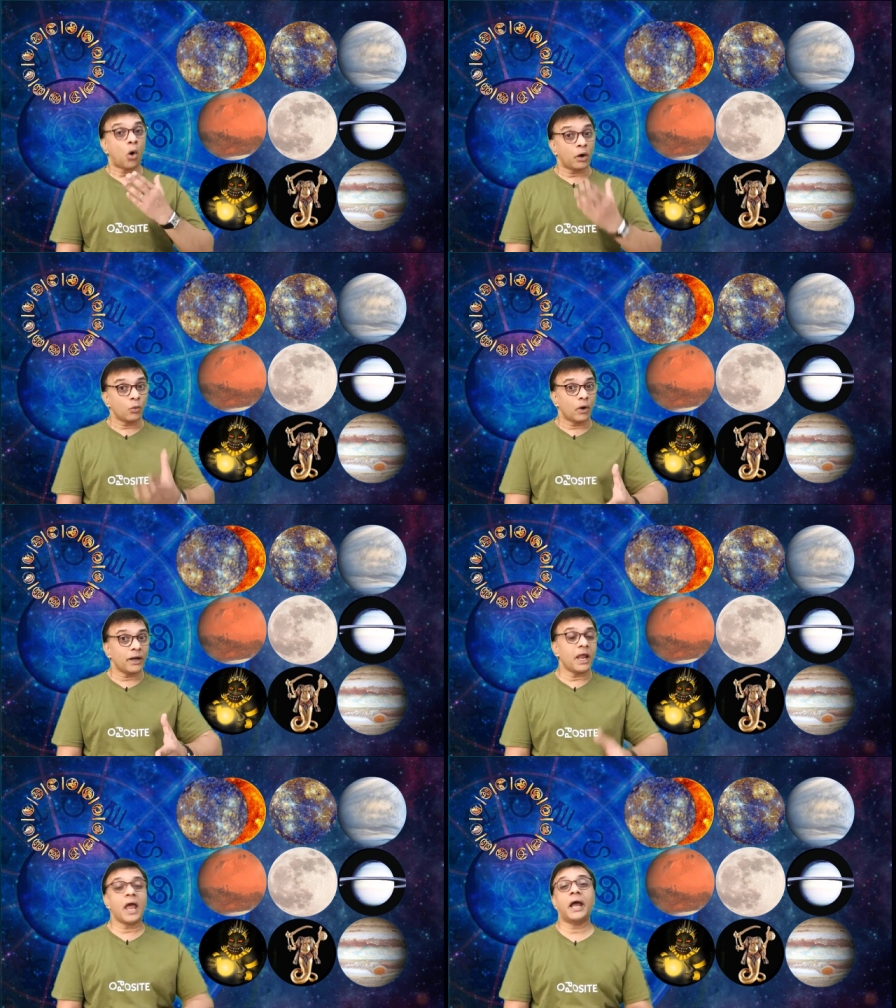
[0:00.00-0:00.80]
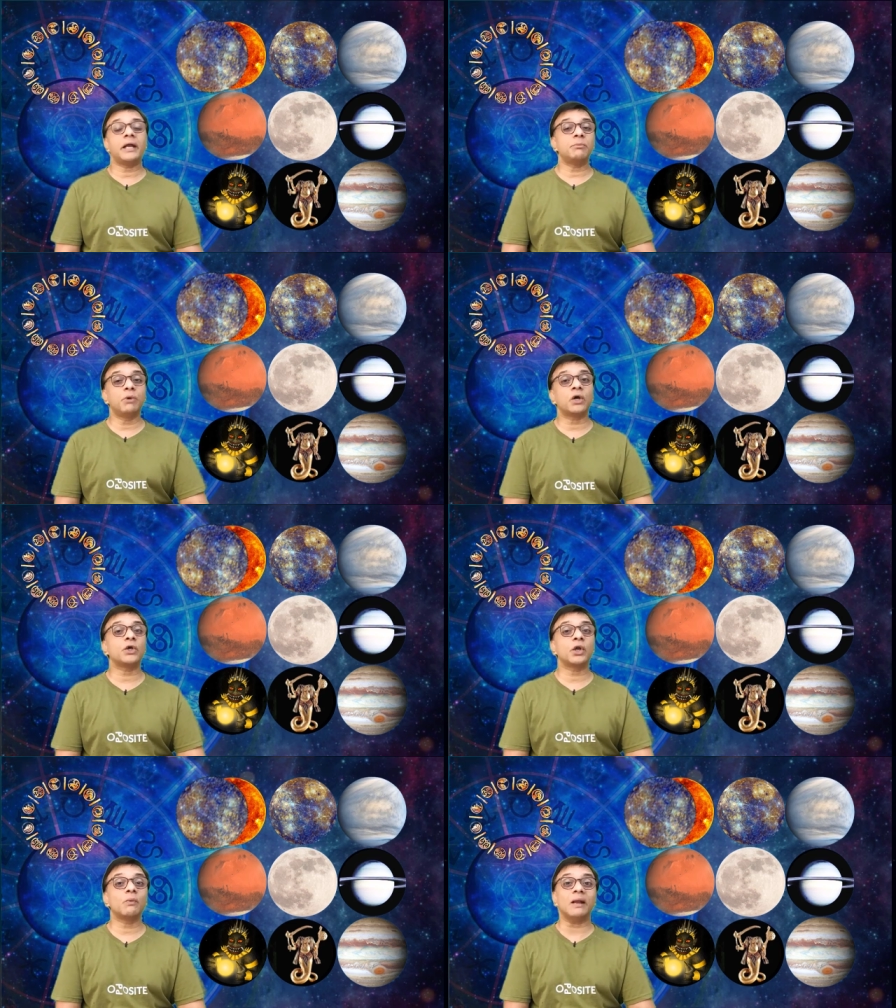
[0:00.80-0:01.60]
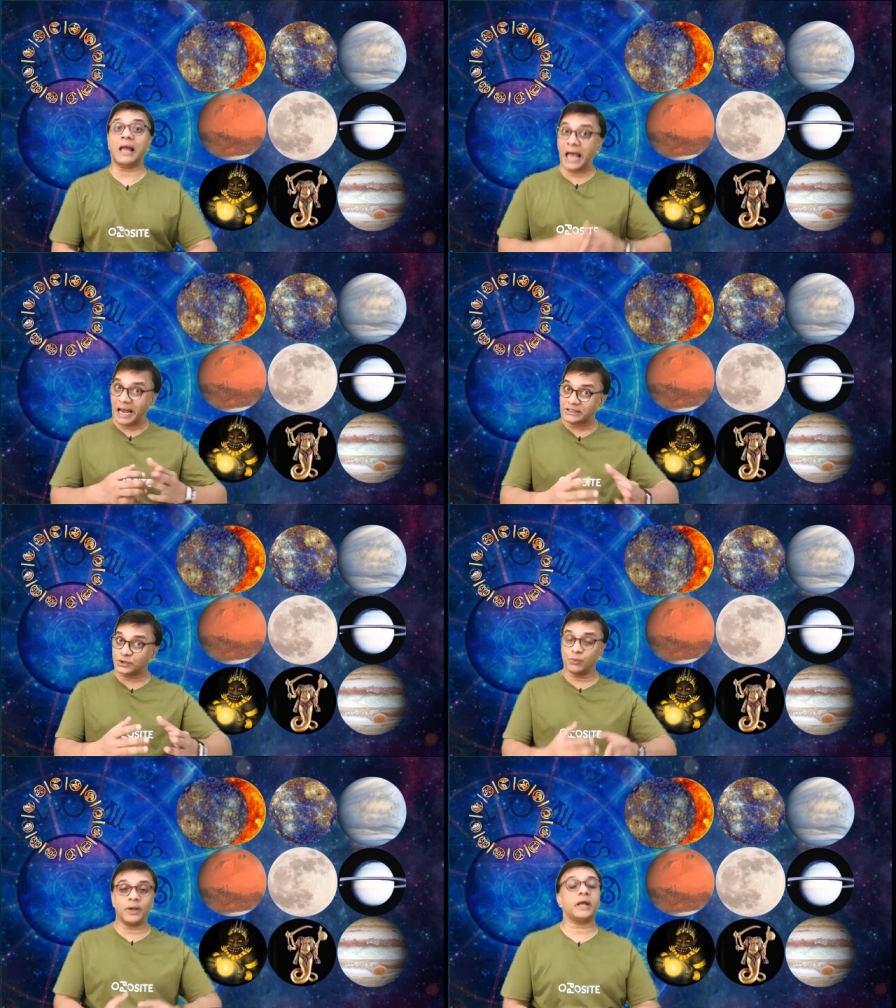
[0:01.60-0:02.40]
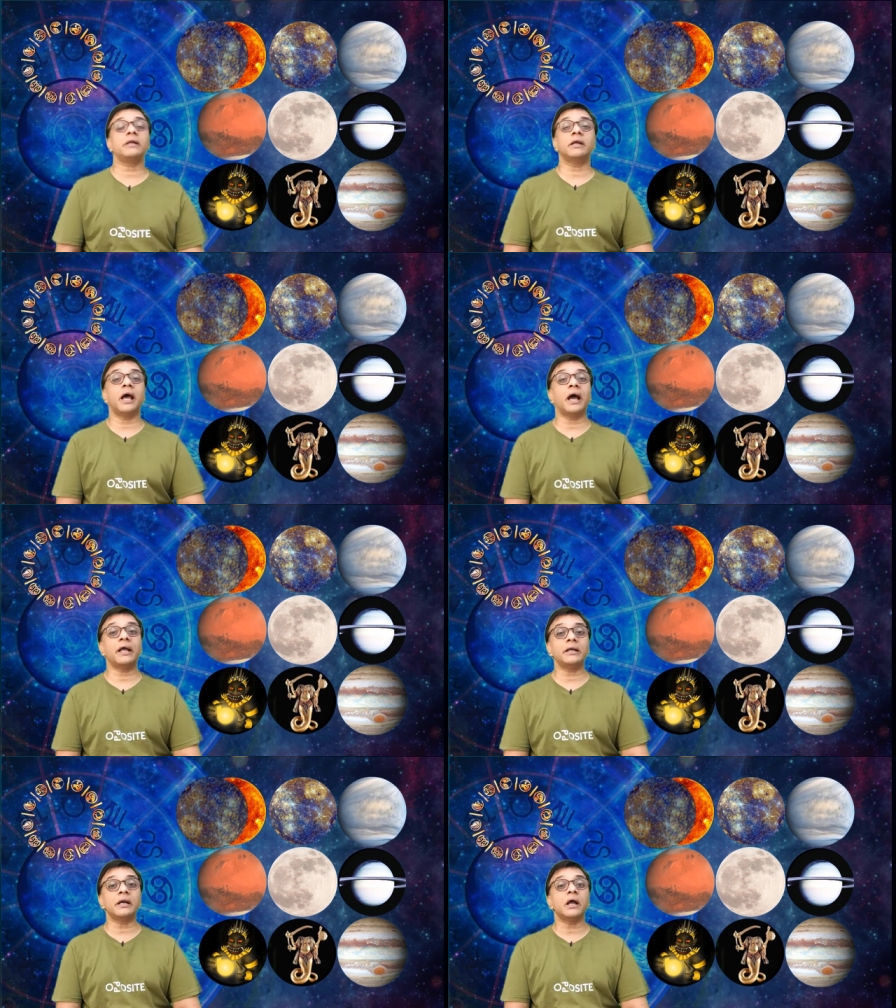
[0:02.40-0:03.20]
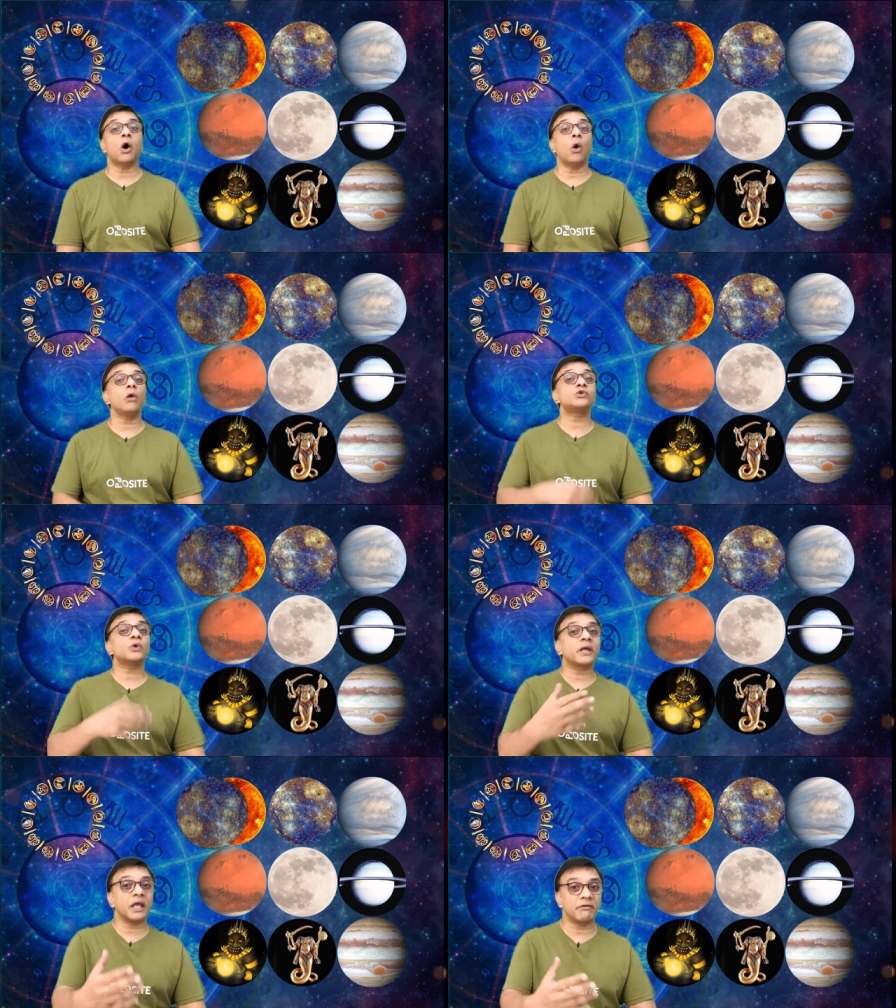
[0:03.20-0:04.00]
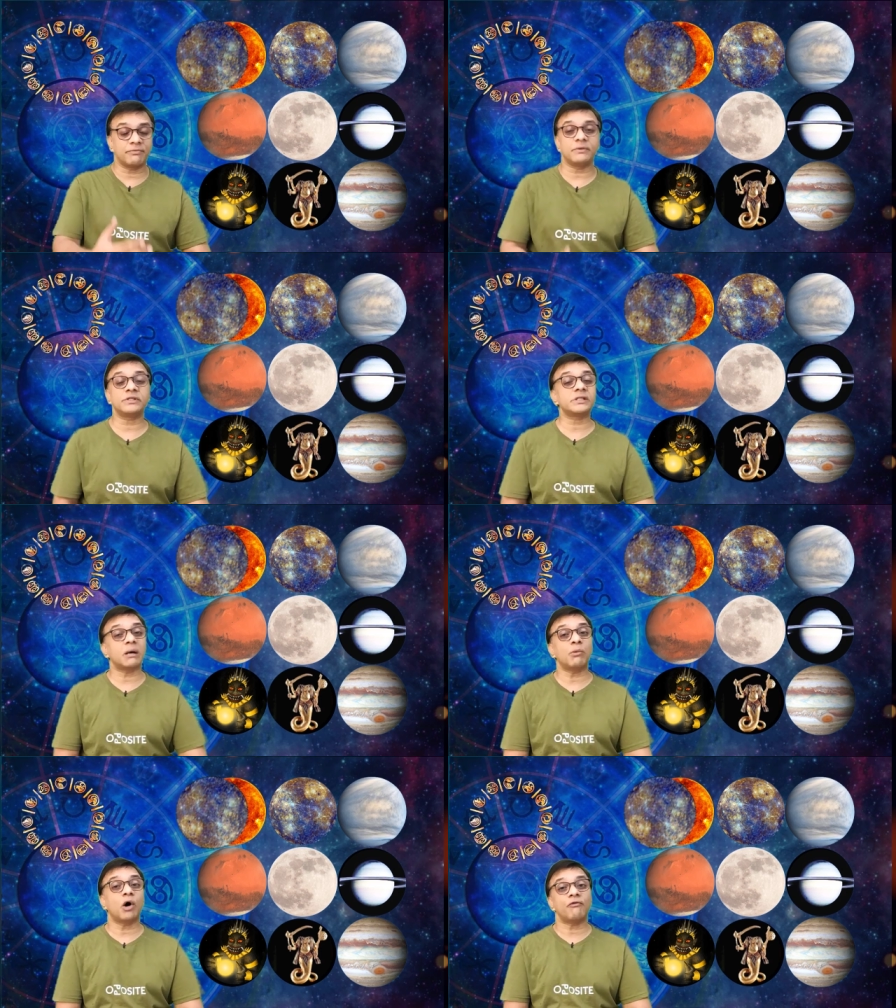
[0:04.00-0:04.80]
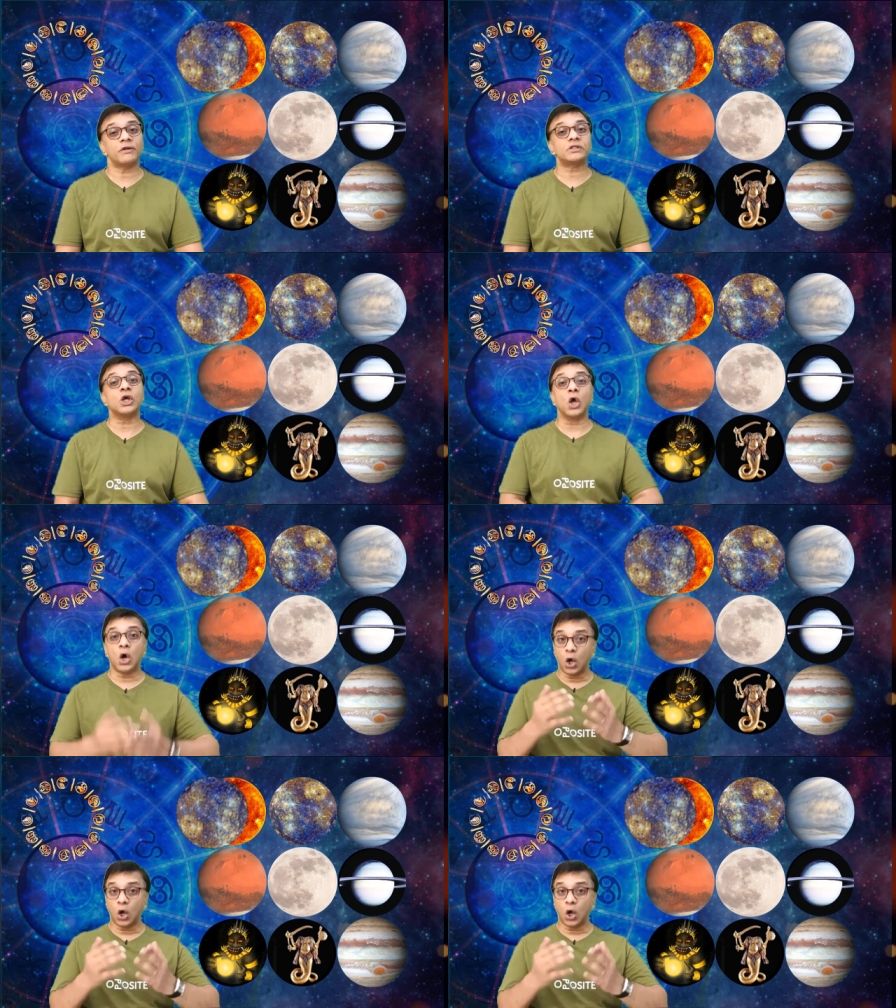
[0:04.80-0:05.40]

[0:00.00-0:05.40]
On one hand, Mercury will activate and also give some of its